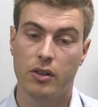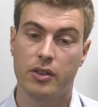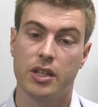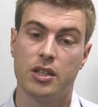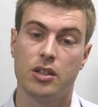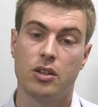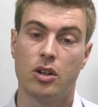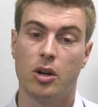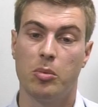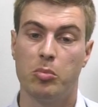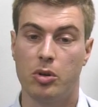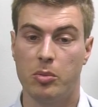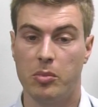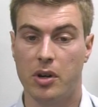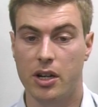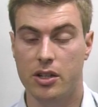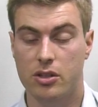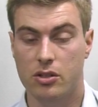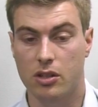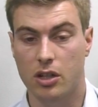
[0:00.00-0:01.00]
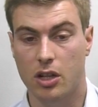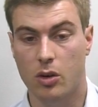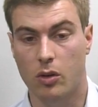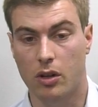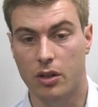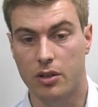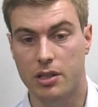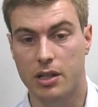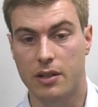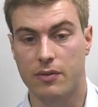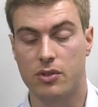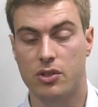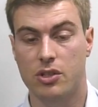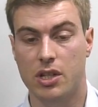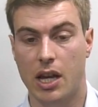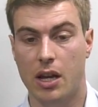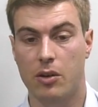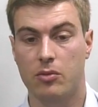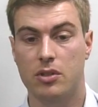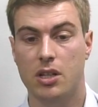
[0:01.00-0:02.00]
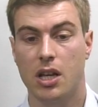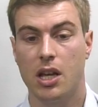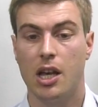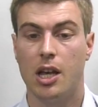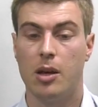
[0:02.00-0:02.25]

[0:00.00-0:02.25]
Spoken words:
then you compromise on the quality of sound.